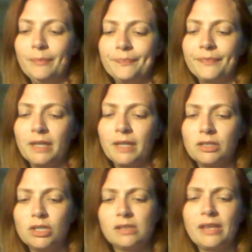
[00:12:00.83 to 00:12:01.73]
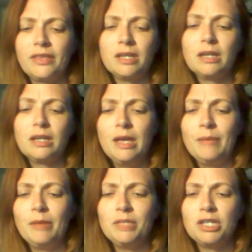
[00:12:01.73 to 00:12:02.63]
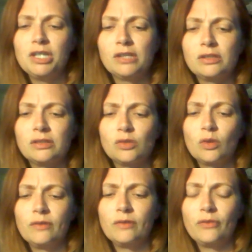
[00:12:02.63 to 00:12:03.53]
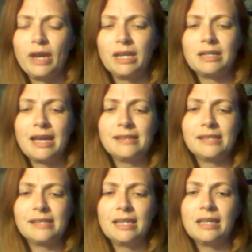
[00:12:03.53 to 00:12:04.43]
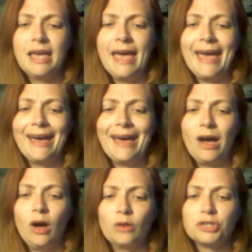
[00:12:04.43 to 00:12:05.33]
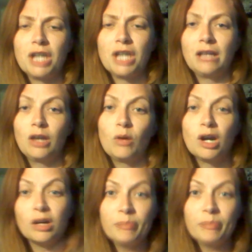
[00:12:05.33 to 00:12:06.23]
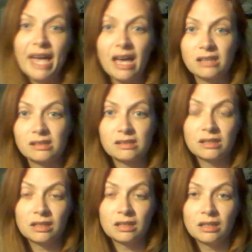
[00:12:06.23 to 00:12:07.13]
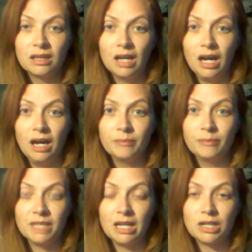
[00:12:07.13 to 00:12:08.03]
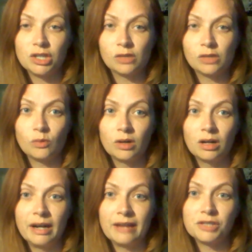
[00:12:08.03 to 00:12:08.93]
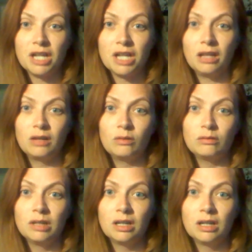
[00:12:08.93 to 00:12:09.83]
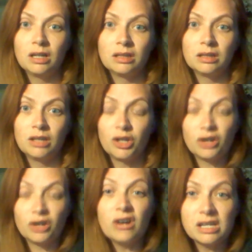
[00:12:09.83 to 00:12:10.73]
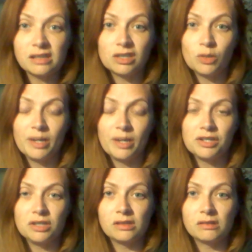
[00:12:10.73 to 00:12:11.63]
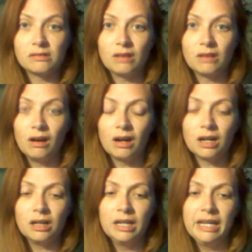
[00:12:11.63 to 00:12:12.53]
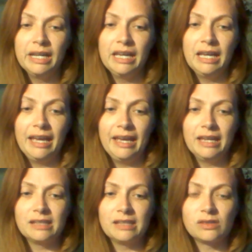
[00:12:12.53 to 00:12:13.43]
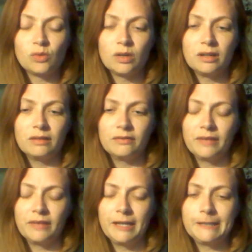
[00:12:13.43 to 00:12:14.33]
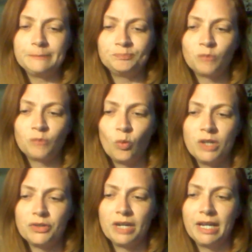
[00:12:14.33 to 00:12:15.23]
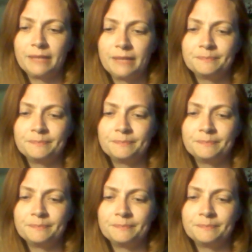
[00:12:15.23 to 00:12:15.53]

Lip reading: It's just, I think maybe she's sort of recognizing how shallow her past connections were, how shallow her current situations are, and sort of like wondering,